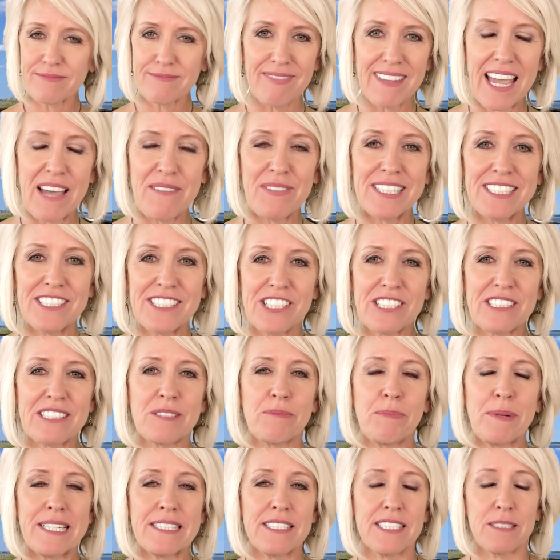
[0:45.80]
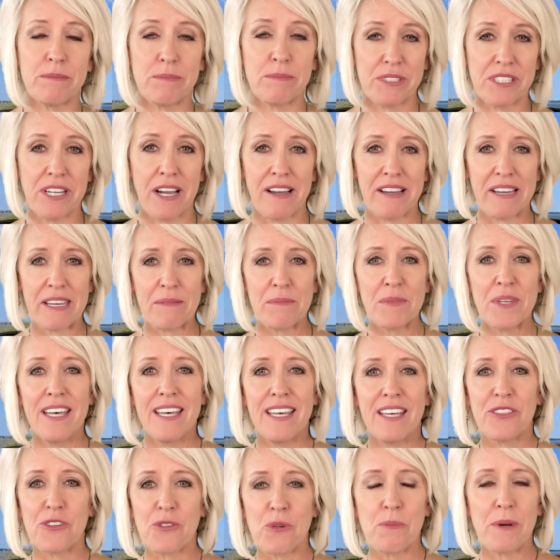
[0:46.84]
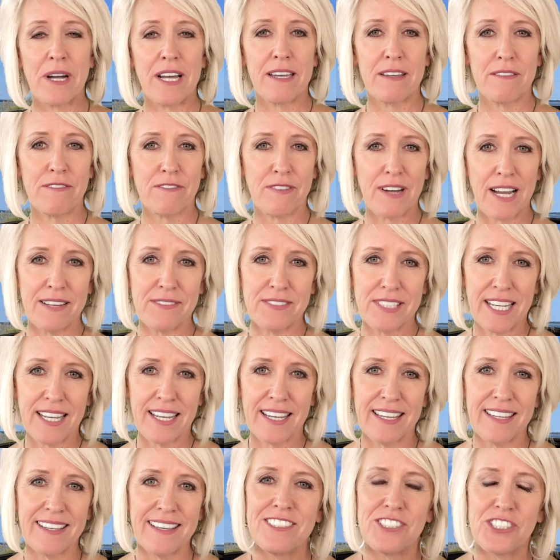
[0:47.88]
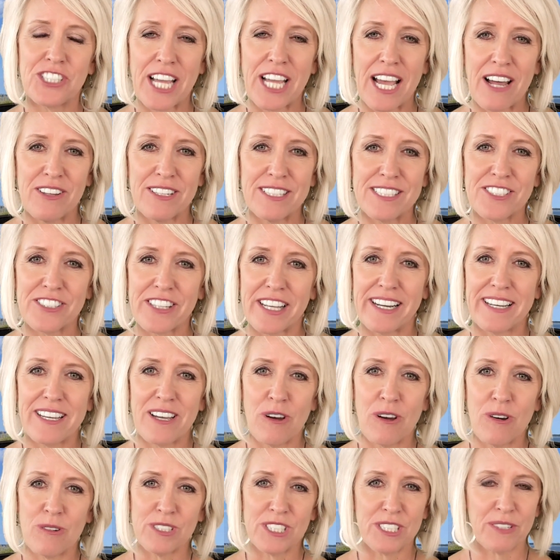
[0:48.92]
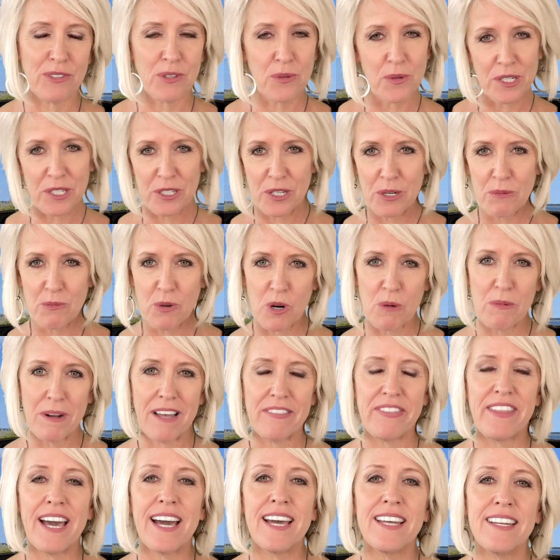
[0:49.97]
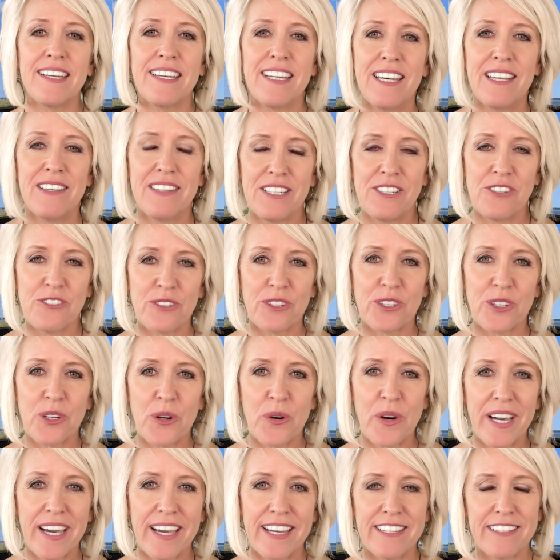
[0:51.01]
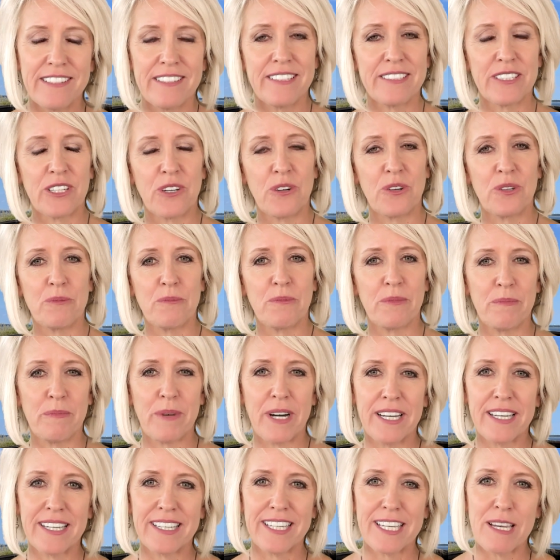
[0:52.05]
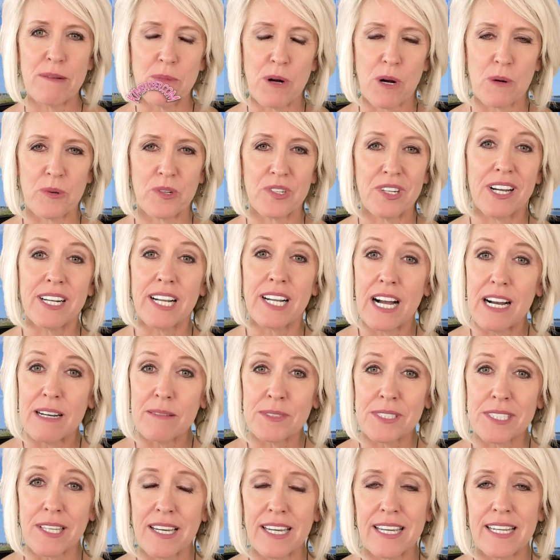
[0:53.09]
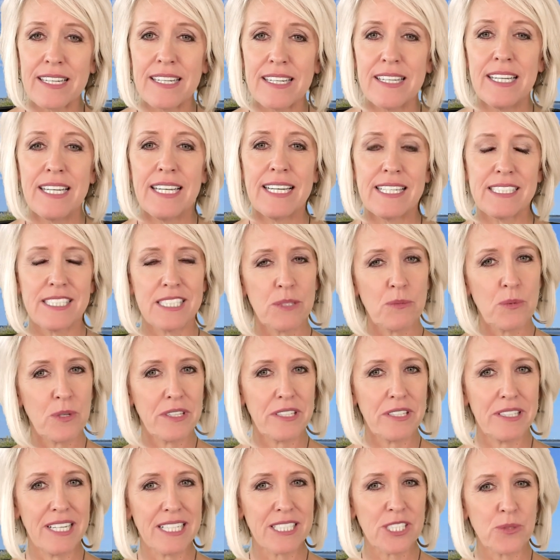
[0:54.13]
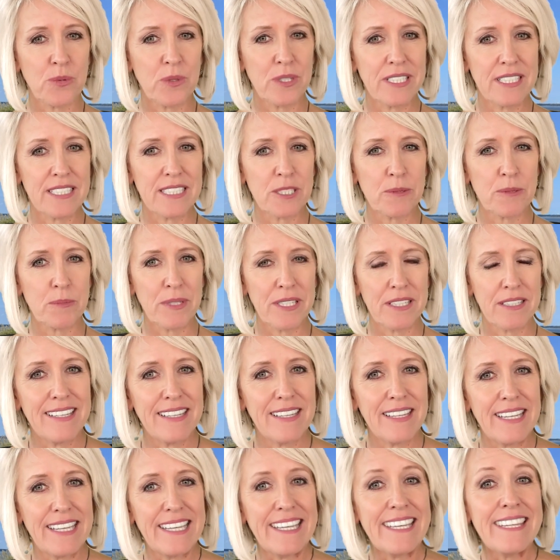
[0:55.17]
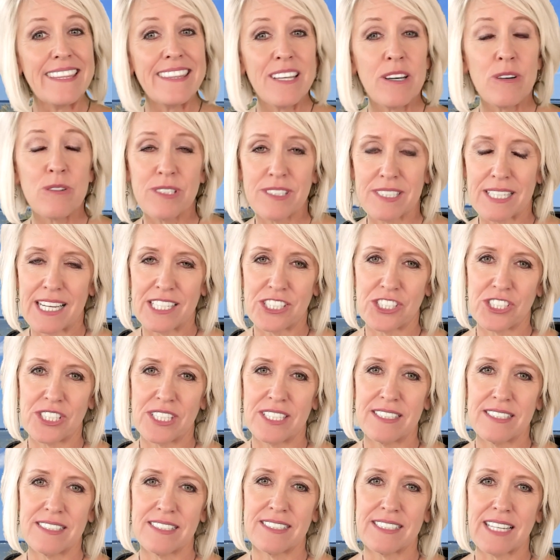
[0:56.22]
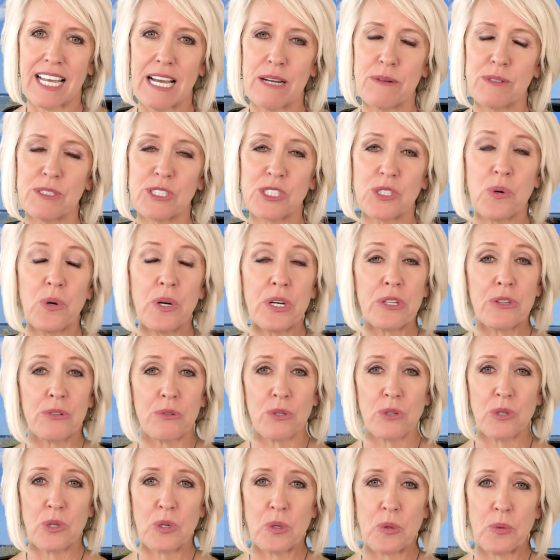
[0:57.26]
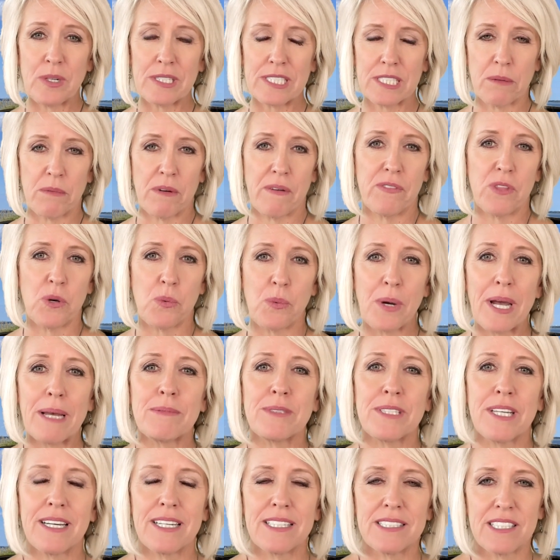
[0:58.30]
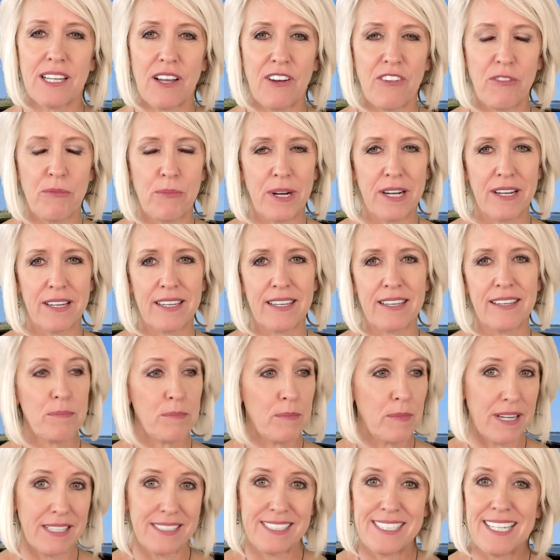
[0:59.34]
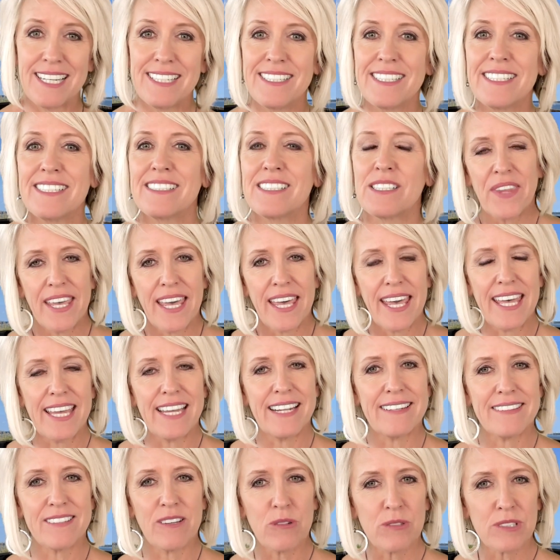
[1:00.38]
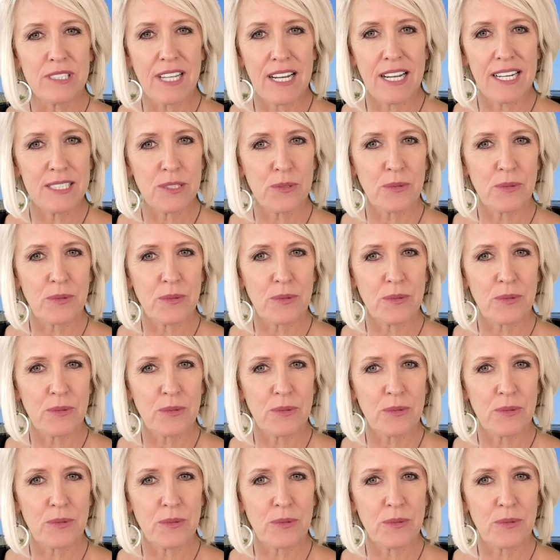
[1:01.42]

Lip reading: having just spent some time through my 5-day challenge that I host, if you want to know more about that, then you can go ahead and go to my kimbarber.com site and see when the next one is. But in those sessions, I was going through some of the websites of my attendees, and those guys were